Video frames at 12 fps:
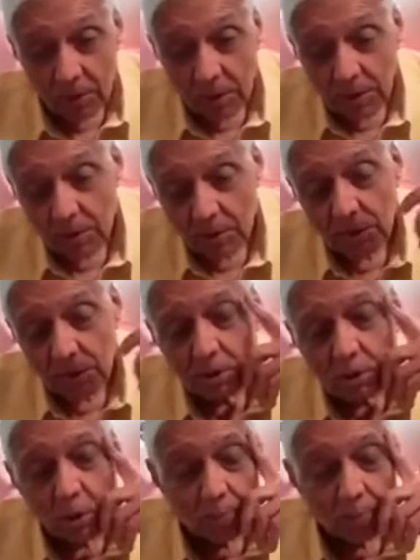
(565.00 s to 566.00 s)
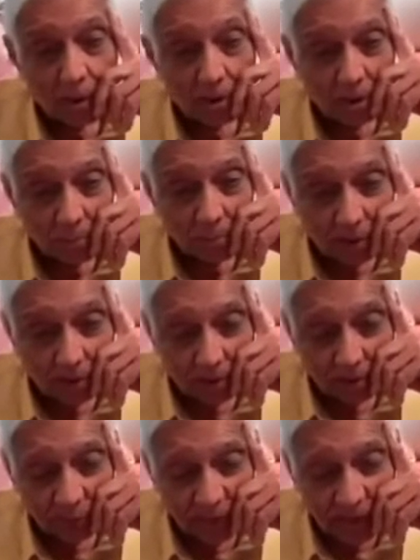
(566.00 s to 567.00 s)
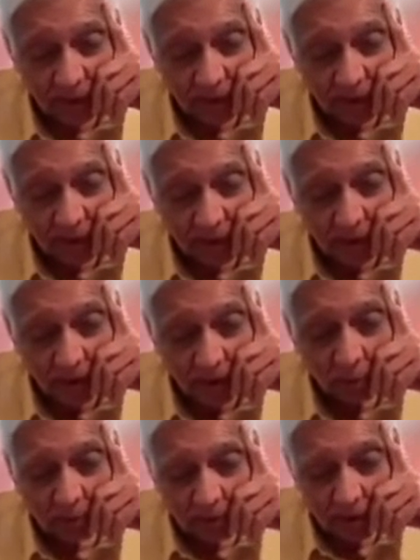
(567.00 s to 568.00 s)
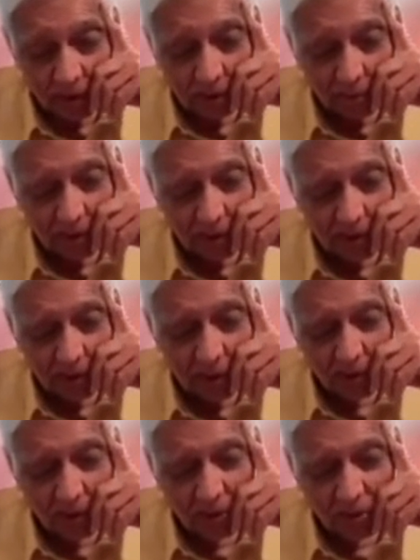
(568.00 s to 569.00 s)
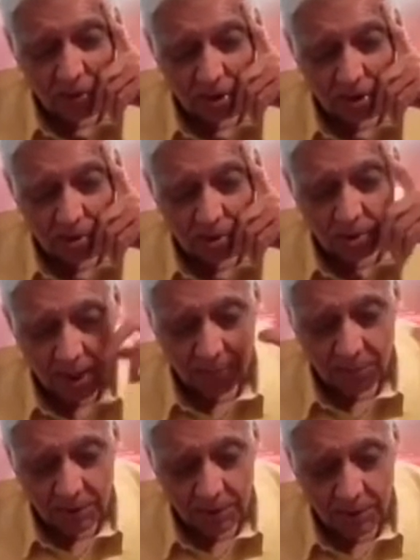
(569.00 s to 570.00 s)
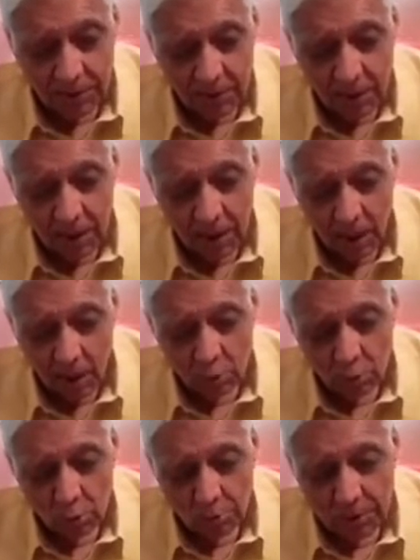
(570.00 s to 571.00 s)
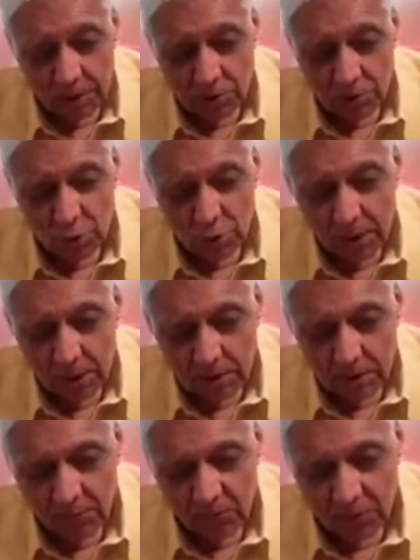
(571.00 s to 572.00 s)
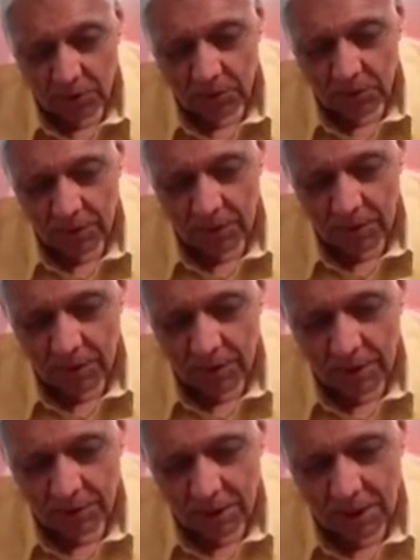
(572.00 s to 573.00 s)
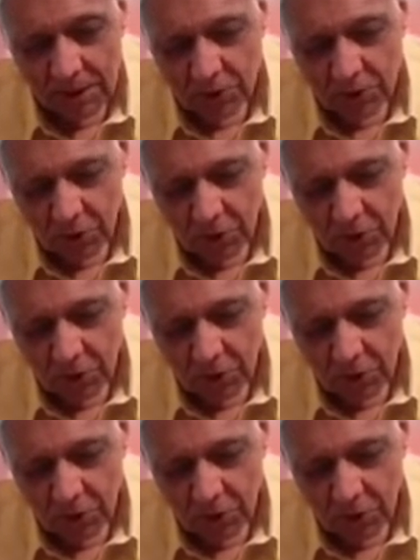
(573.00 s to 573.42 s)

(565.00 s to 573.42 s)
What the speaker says: is the necessity of traceability? Now traceability necessity stems out of the consumerism which is taking